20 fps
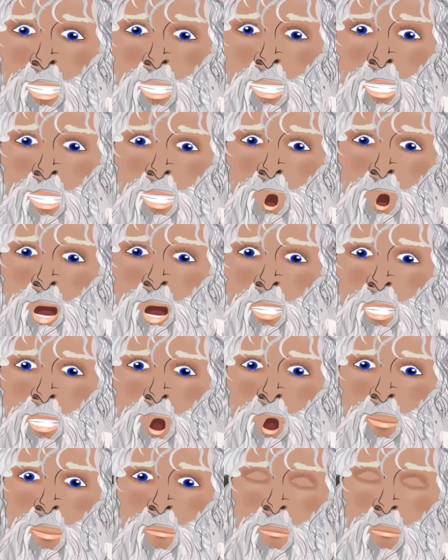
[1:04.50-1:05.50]
Detroit
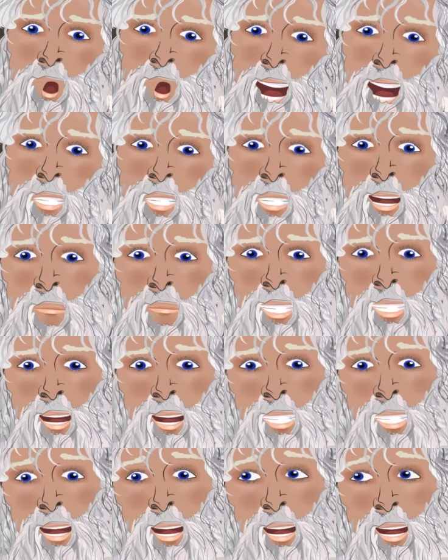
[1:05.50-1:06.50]
Free Press in
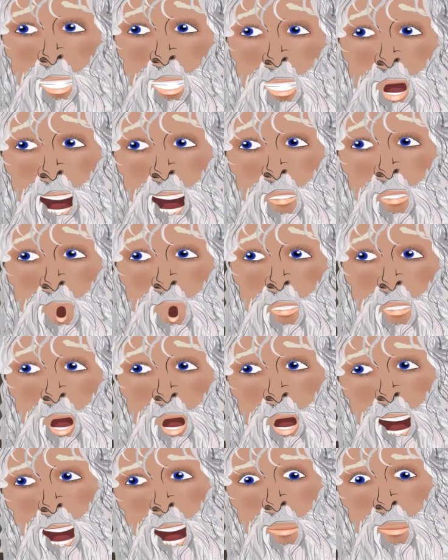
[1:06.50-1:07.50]

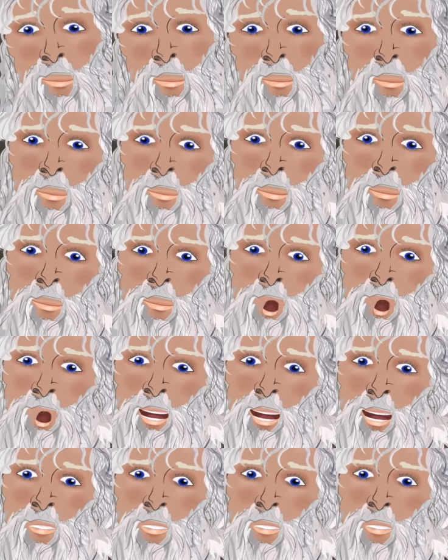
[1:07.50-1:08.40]
1895, where he